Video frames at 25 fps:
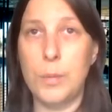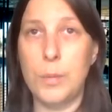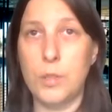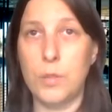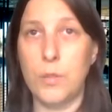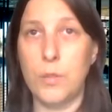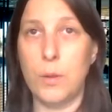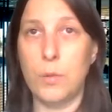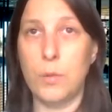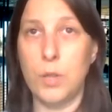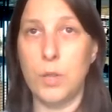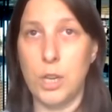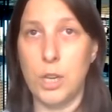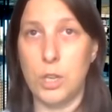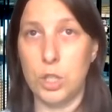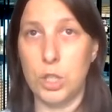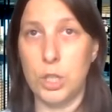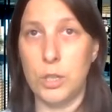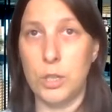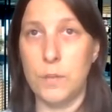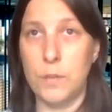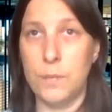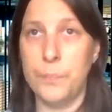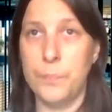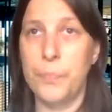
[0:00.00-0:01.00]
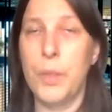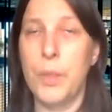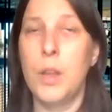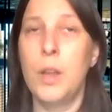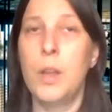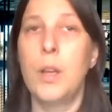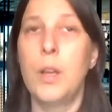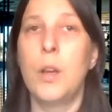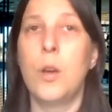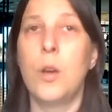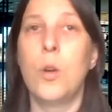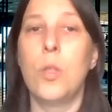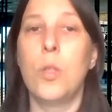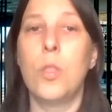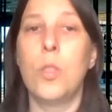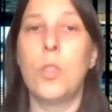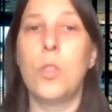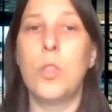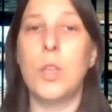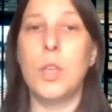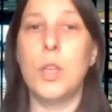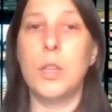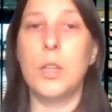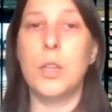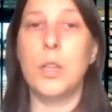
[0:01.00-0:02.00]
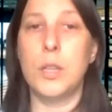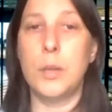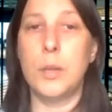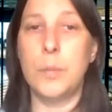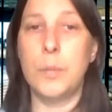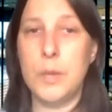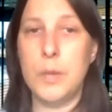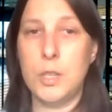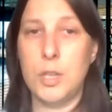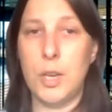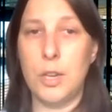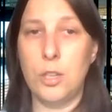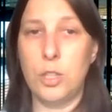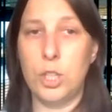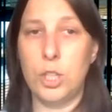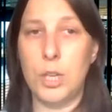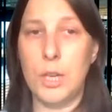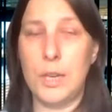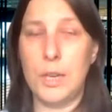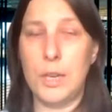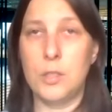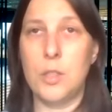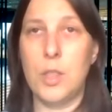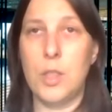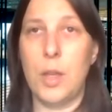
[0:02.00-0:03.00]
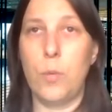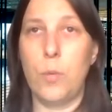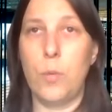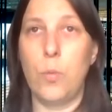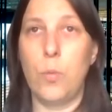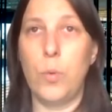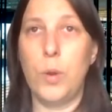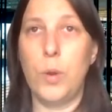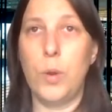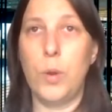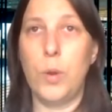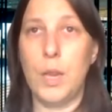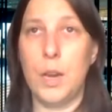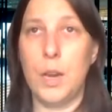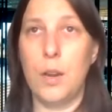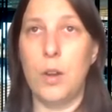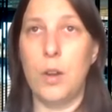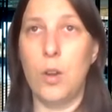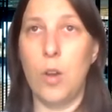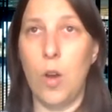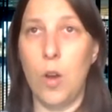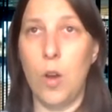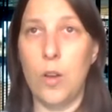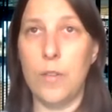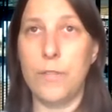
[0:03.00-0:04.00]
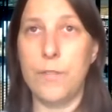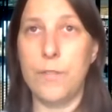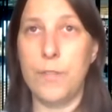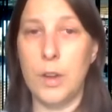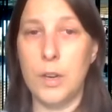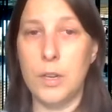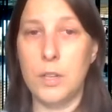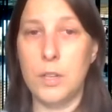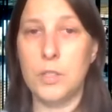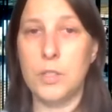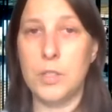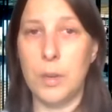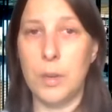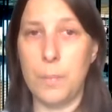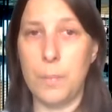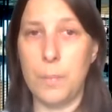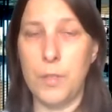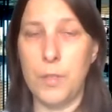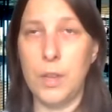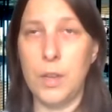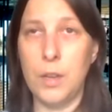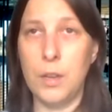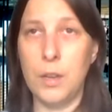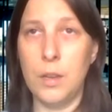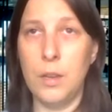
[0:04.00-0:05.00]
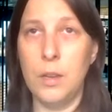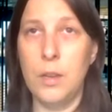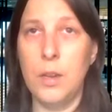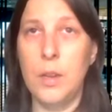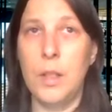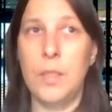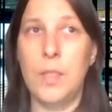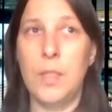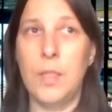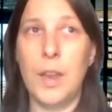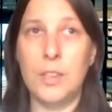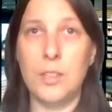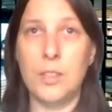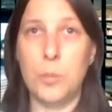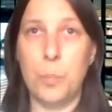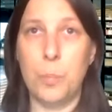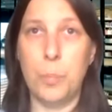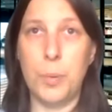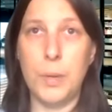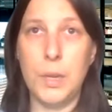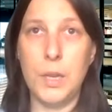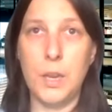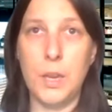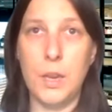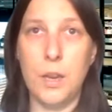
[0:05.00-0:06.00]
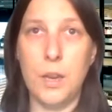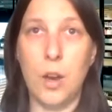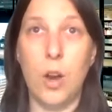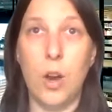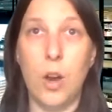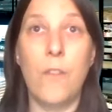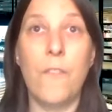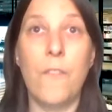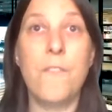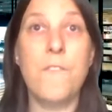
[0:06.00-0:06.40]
Women's Foundation, the limitation is that we cannot fund something that is being